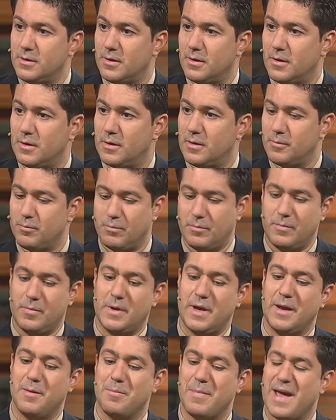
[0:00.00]
uh,
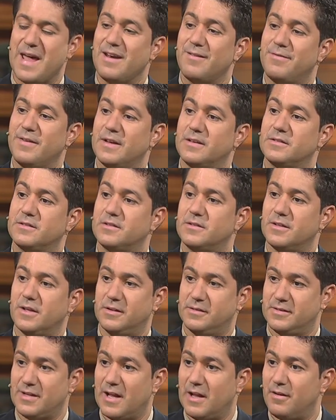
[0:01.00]
it manifests
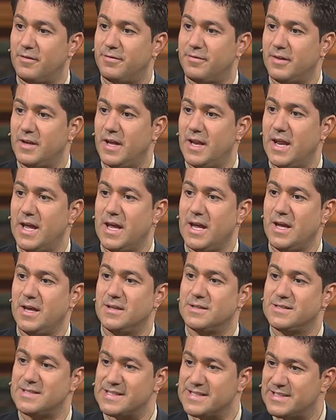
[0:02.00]
itself in a
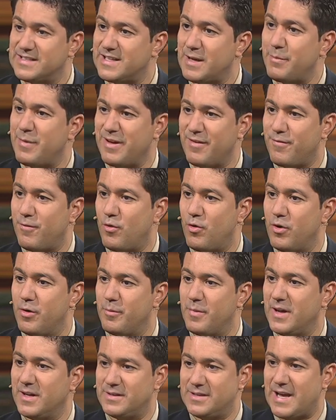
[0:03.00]
systemic
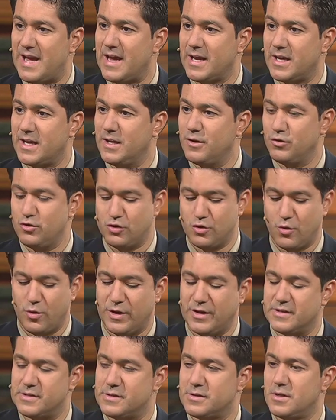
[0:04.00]
form, attacking
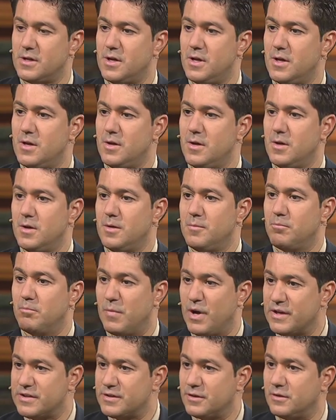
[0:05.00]
joints,
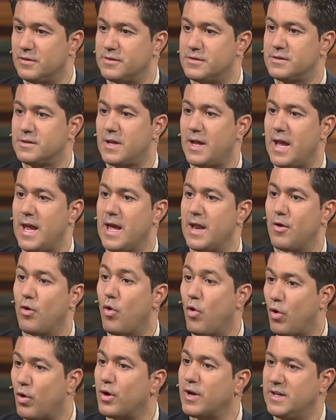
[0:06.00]
muscles and
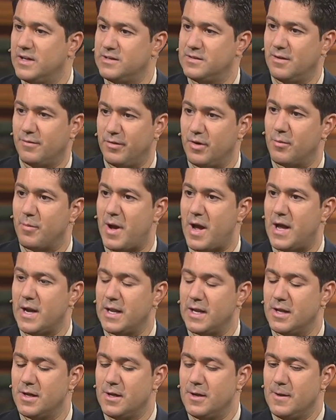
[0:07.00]
organs of your
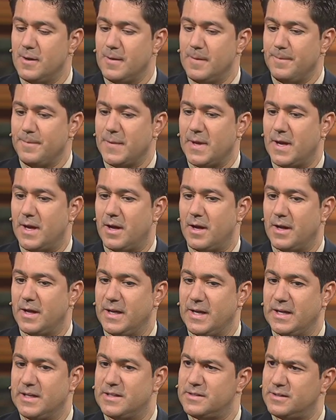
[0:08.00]
body. Uh,
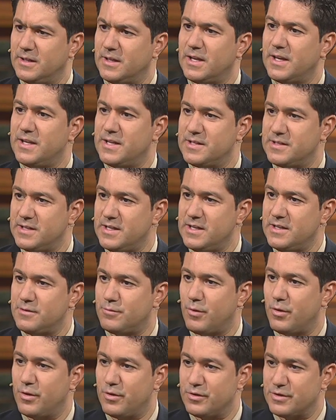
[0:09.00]
and it's still a disease
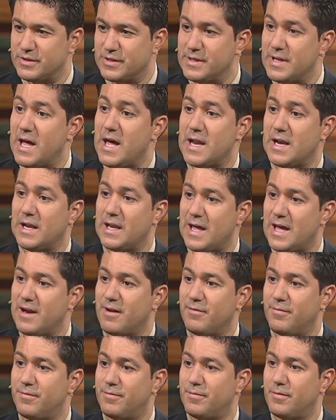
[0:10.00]
where there's not a lot
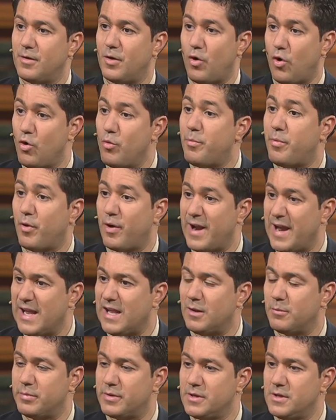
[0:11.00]
of hope or
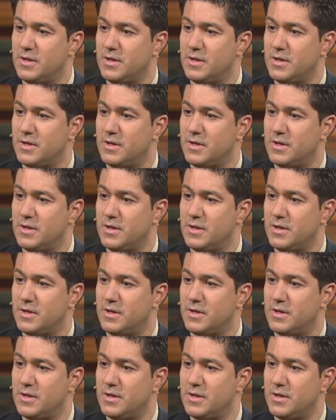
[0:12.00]
help,